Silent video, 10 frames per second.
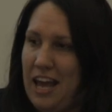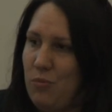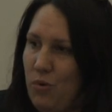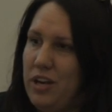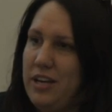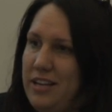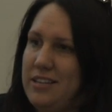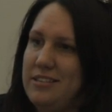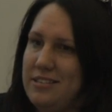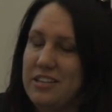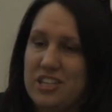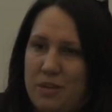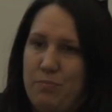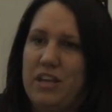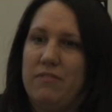And what it is
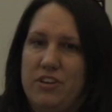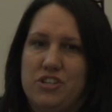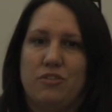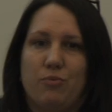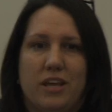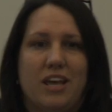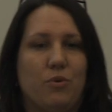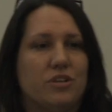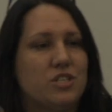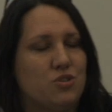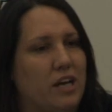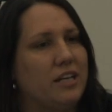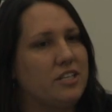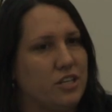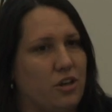actually a big vision of where they want
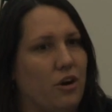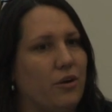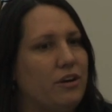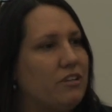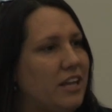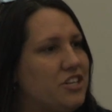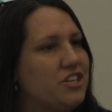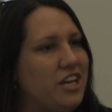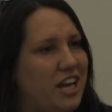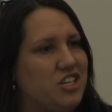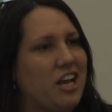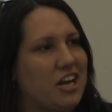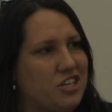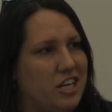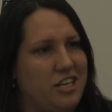Australia to go in relation to
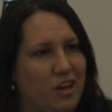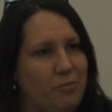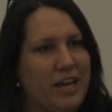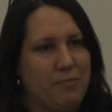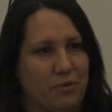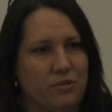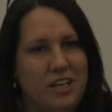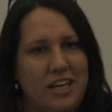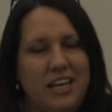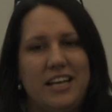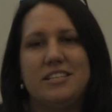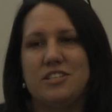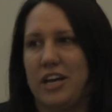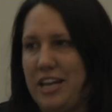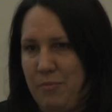education and young people. It
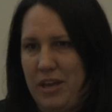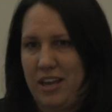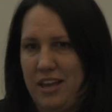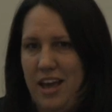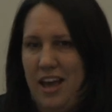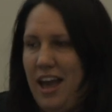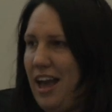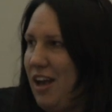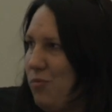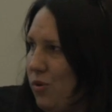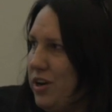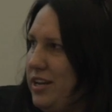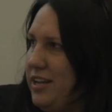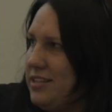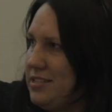is dynamic. And what
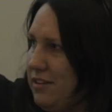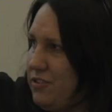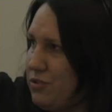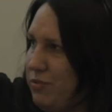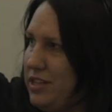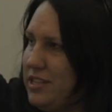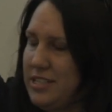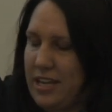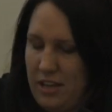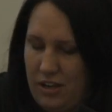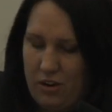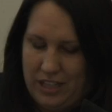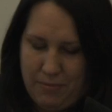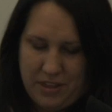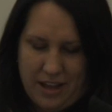it is, and I've just written the second
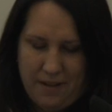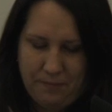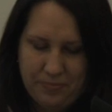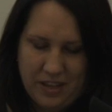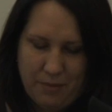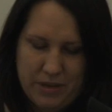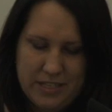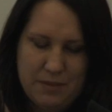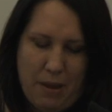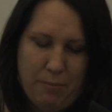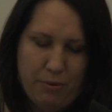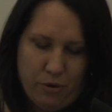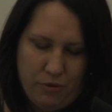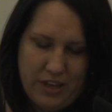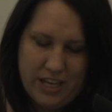goal up there, but it's about
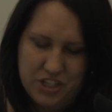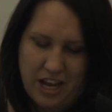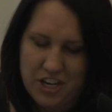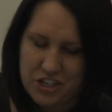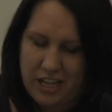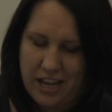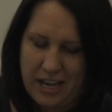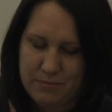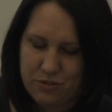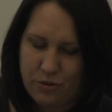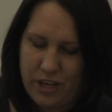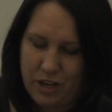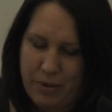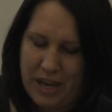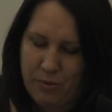proving educational outcomes for all
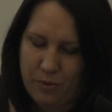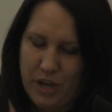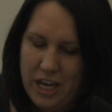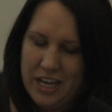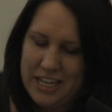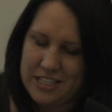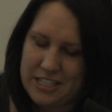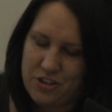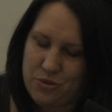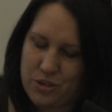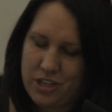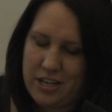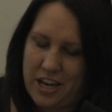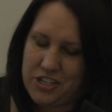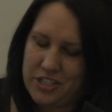young people is central to
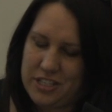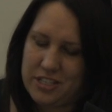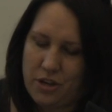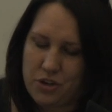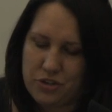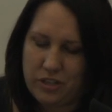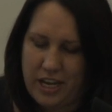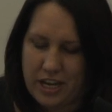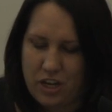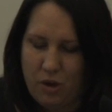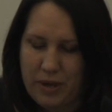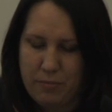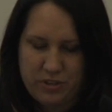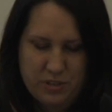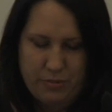the nation's social and
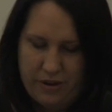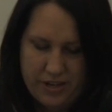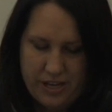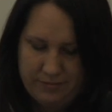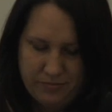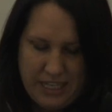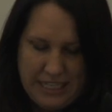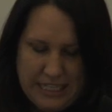economic prosperity.